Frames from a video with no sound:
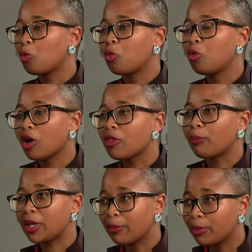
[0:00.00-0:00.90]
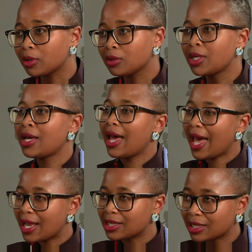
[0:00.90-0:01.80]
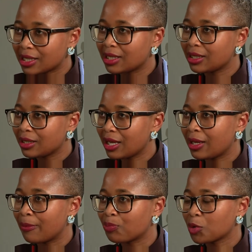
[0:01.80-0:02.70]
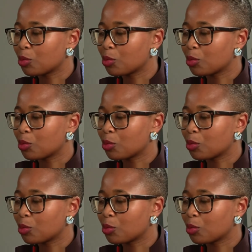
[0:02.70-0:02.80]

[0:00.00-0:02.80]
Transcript: who are the people and the